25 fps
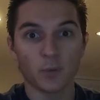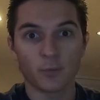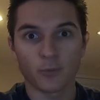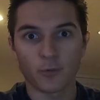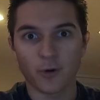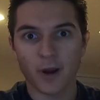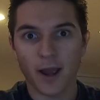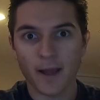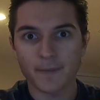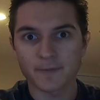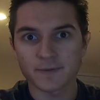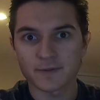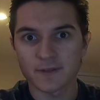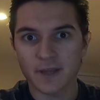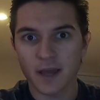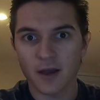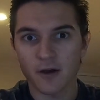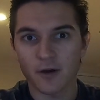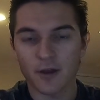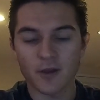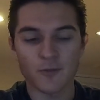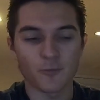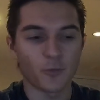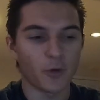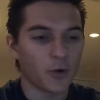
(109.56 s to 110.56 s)
perhaps
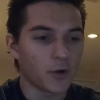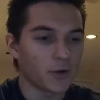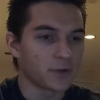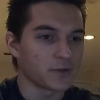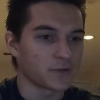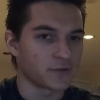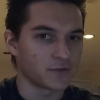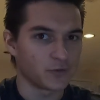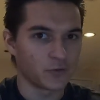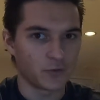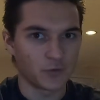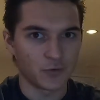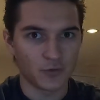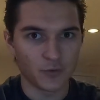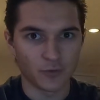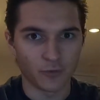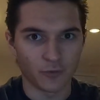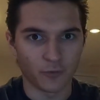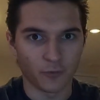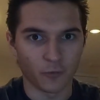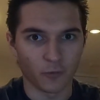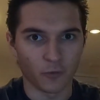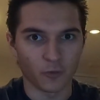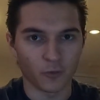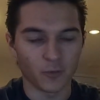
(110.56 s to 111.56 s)
now him wearing this new
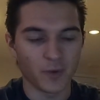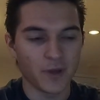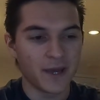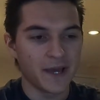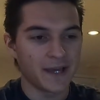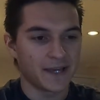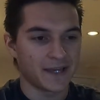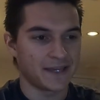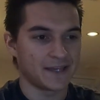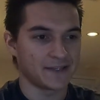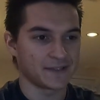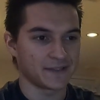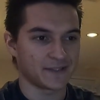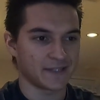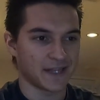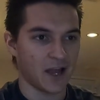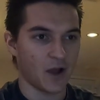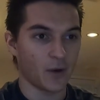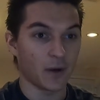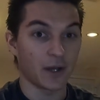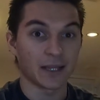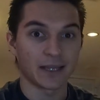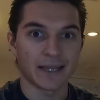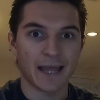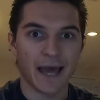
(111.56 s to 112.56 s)
uniform, he has
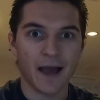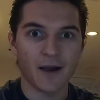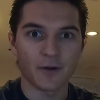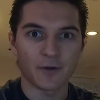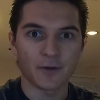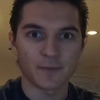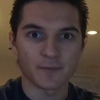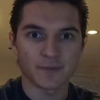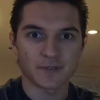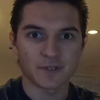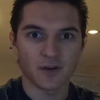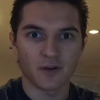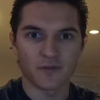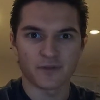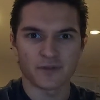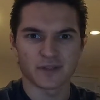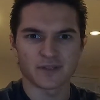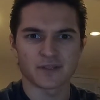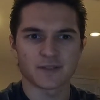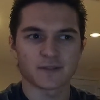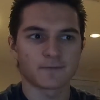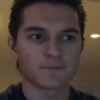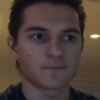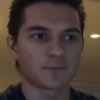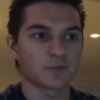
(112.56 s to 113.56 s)
now allowed himself
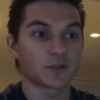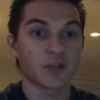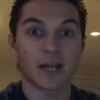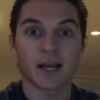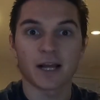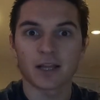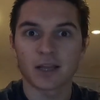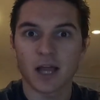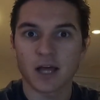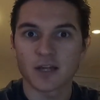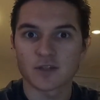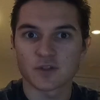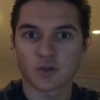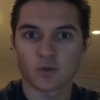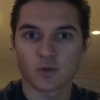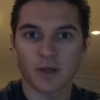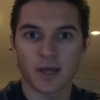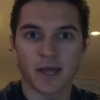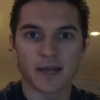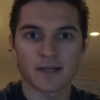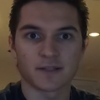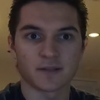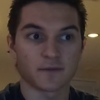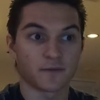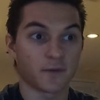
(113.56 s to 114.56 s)
this psychological
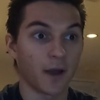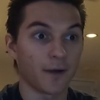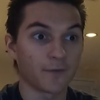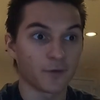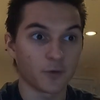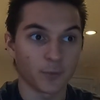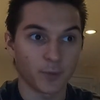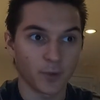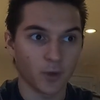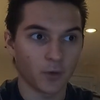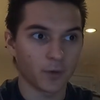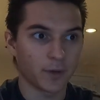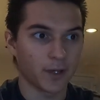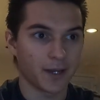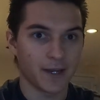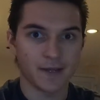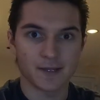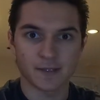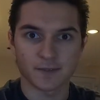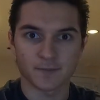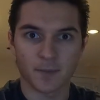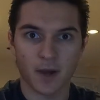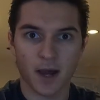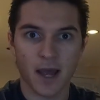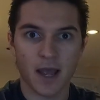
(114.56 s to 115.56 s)
edge of comfortability in
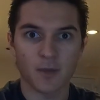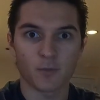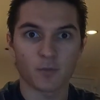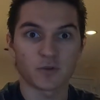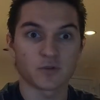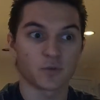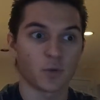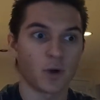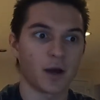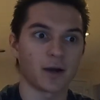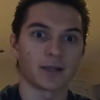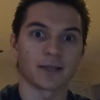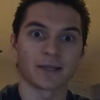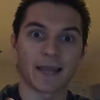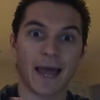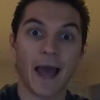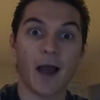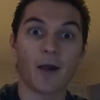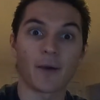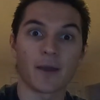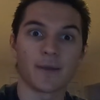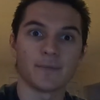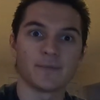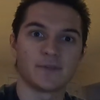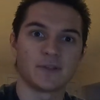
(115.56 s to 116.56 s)
his mind, which will
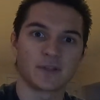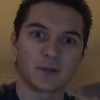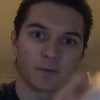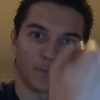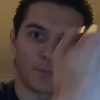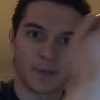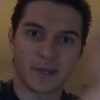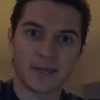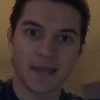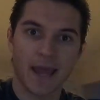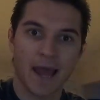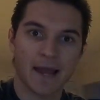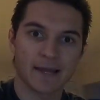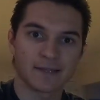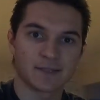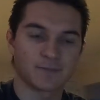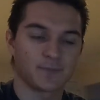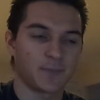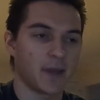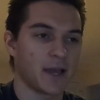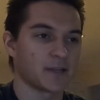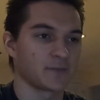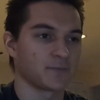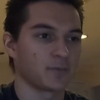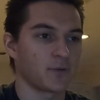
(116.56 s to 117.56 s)
allow him to compete at his
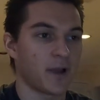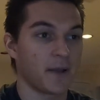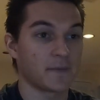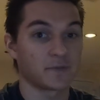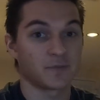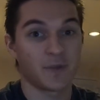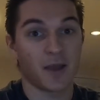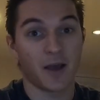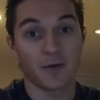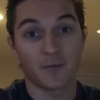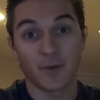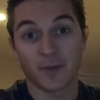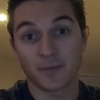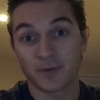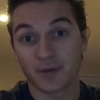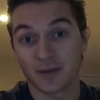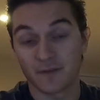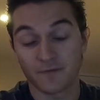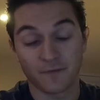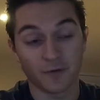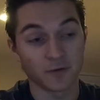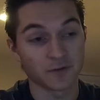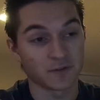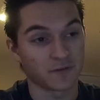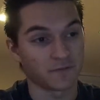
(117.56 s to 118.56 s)
best. Perhaps now maybe
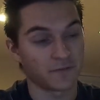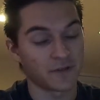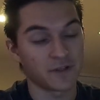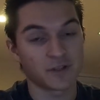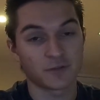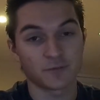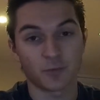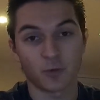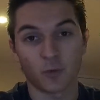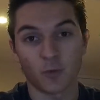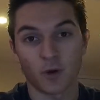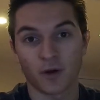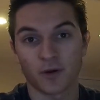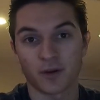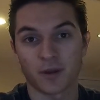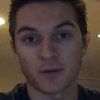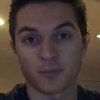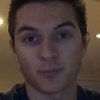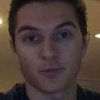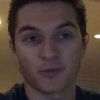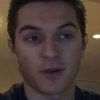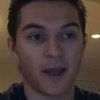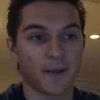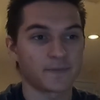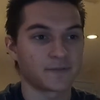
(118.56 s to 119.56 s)
he feels invincible wearing
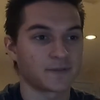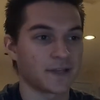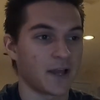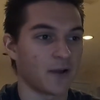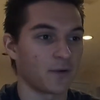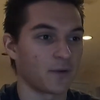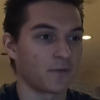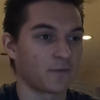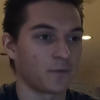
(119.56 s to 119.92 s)
it. Perhaps now